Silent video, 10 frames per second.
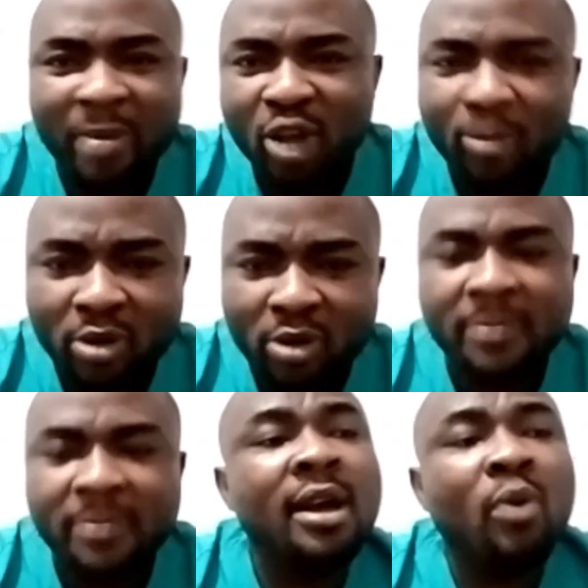to
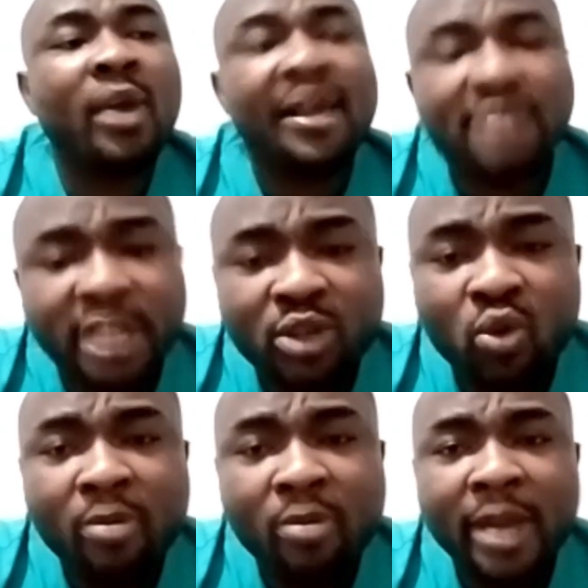menopause. We have
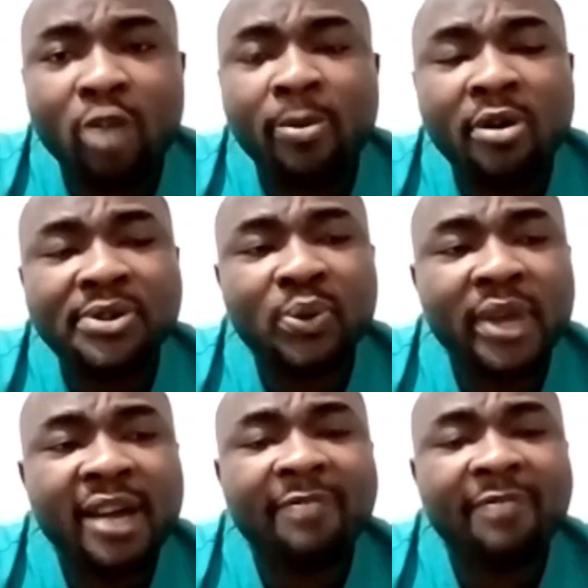surgical menopause,
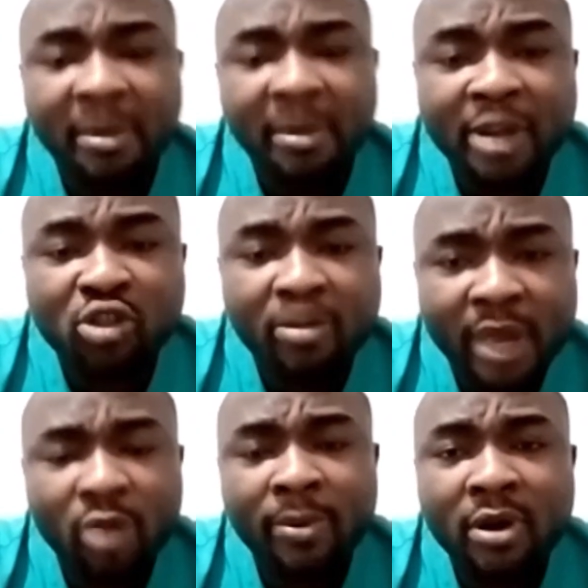we have premature
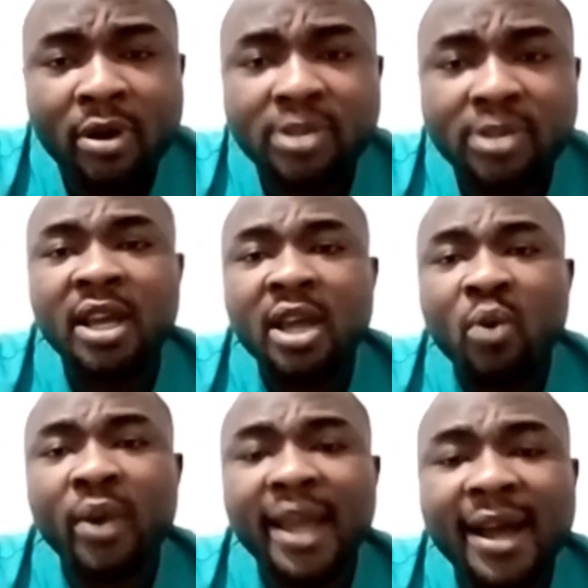menopause,
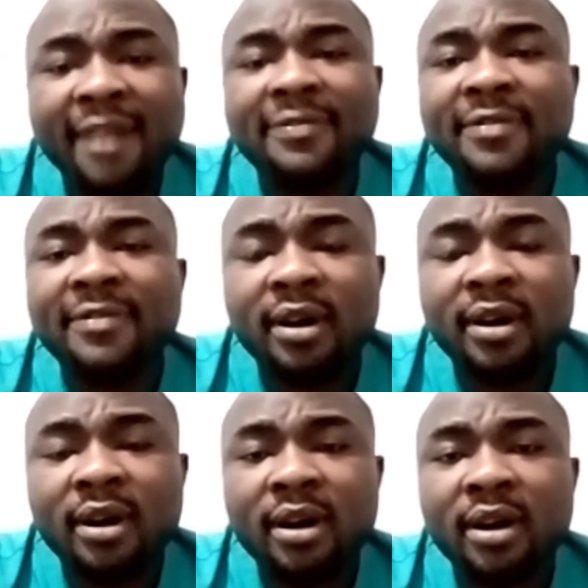we have
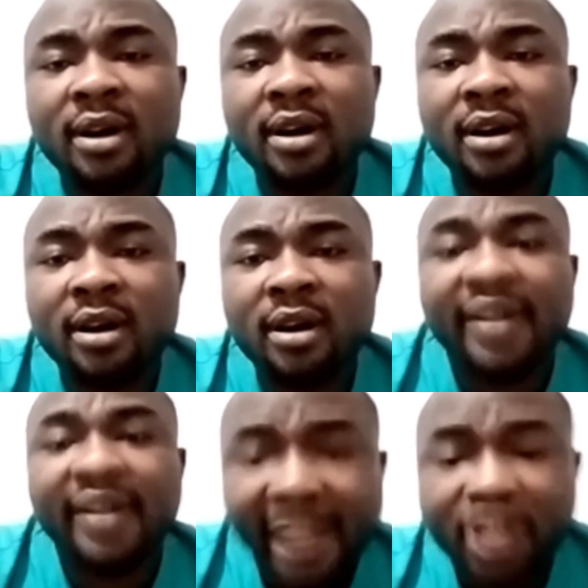
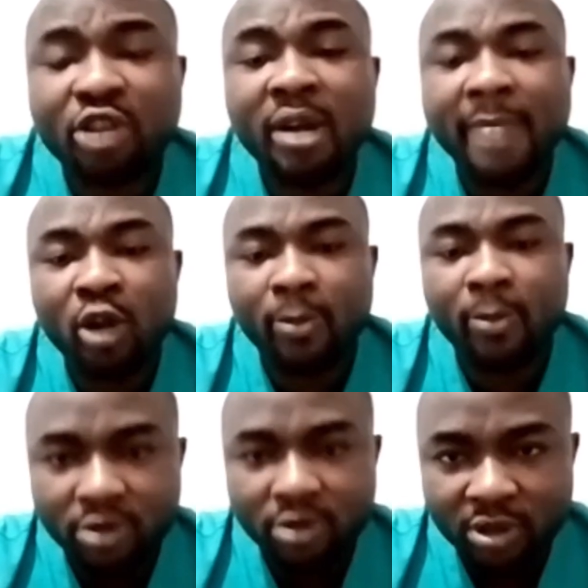natural
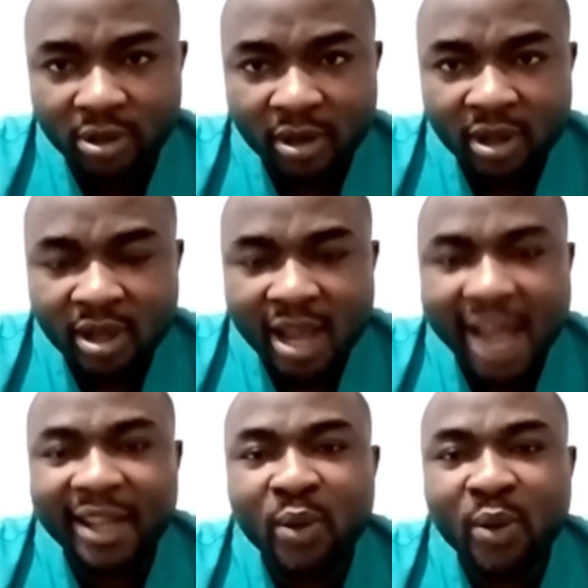menopause,
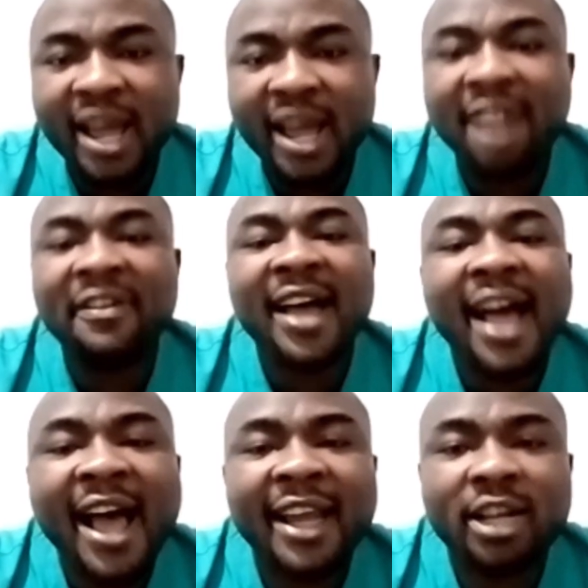and then we have
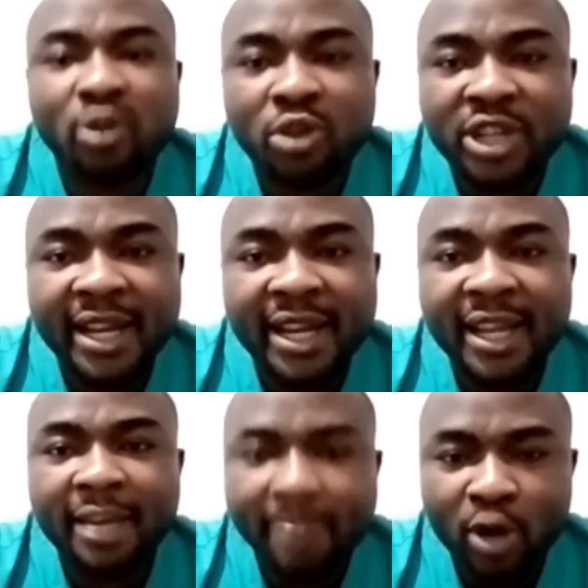
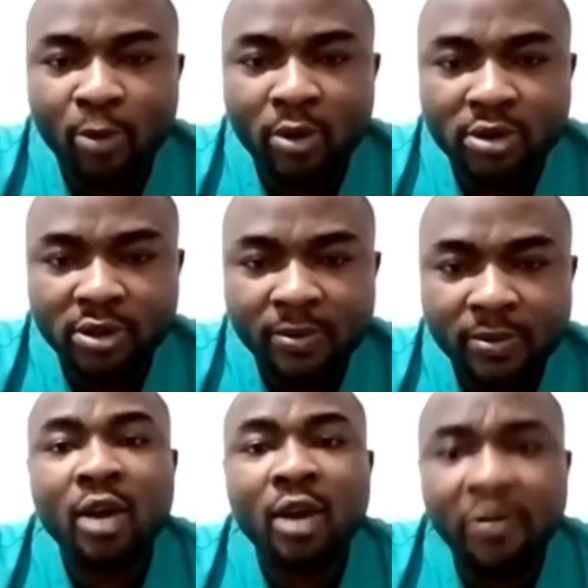iatrogenic menopause.
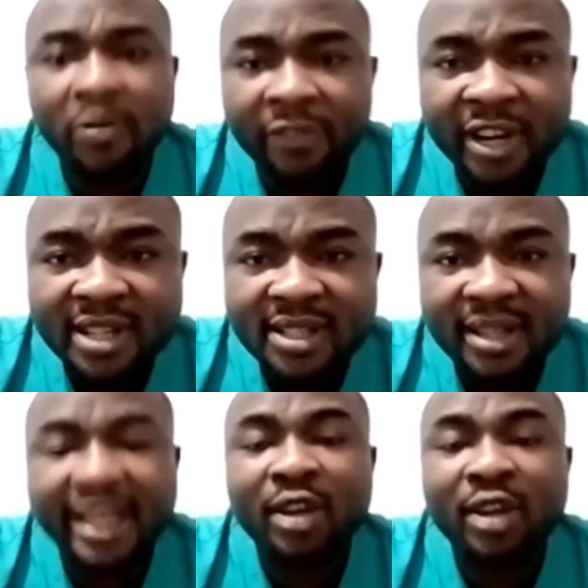The
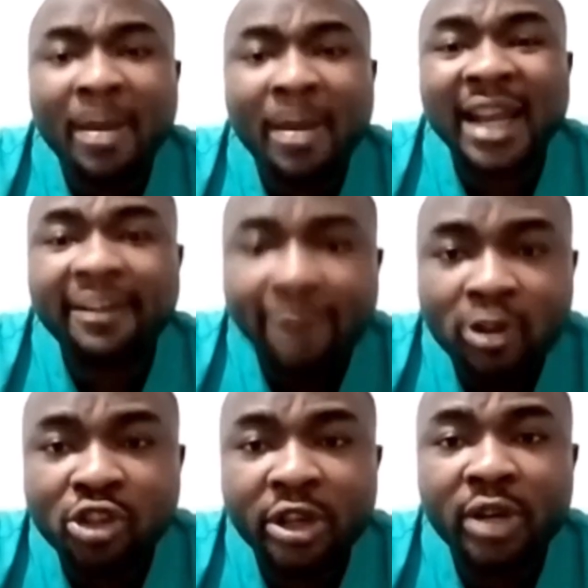ovaries, the normally
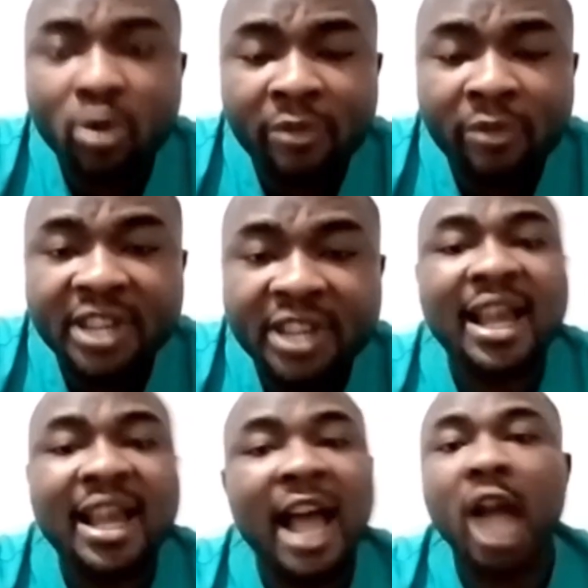functioning
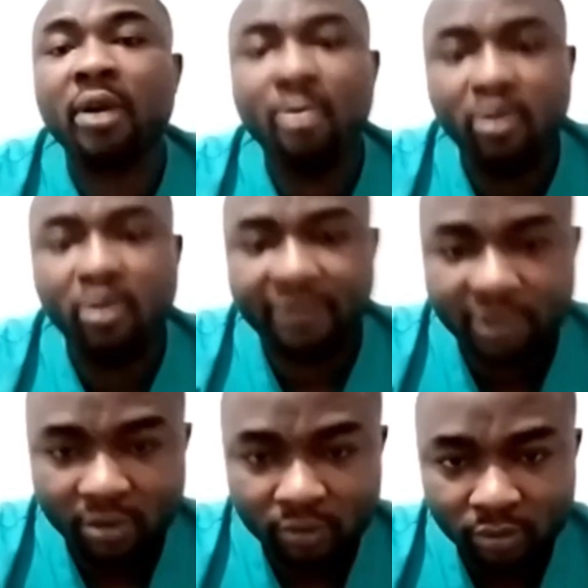ovaries are removed